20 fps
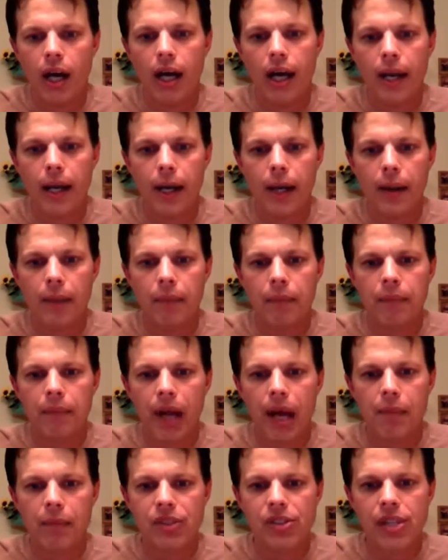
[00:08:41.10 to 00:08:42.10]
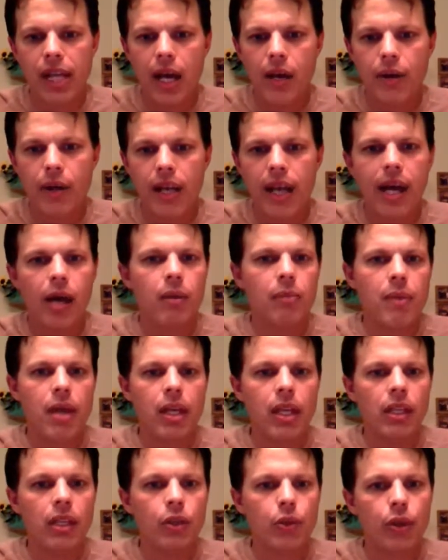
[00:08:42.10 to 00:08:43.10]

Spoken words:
I'm astounded how many